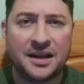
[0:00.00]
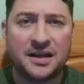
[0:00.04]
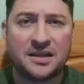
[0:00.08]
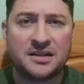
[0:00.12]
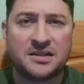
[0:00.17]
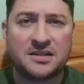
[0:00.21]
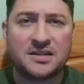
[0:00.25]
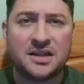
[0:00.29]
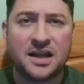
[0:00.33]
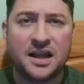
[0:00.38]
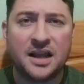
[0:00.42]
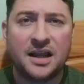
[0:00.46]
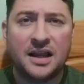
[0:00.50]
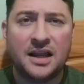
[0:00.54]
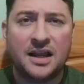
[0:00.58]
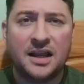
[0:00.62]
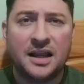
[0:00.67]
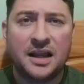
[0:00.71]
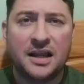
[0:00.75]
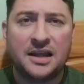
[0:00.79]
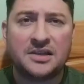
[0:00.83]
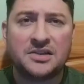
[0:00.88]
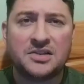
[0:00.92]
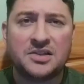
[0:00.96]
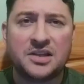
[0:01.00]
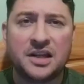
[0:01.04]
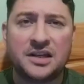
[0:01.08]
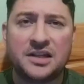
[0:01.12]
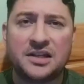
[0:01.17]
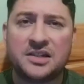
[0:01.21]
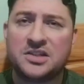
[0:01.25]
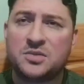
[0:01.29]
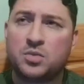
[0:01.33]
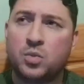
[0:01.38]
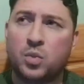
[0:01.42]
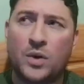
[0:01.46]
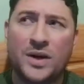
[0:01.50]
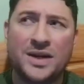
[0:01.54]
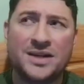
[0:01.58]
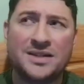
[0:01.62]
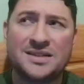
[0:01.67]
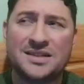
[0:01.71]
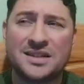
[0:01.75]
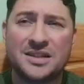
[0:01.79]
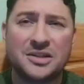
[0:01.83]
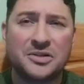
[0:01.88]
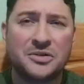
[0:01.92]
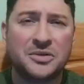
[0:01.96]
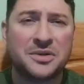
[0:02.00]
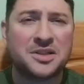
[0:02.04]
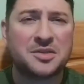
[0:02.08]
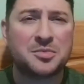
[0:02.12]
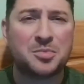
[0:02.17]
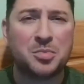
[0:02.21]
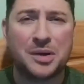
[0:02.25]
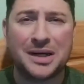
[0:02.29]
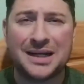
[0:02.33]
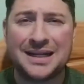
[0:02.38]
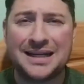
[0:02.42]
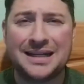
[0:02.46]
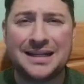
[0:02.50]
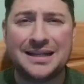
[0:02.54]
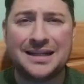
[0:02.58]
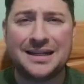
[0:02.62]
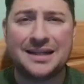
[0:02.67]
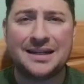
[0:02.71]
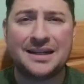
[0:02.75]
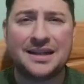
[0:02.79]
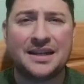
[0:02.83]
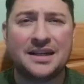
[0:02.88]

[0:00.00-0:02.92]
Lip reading: It's winter. It's bleak.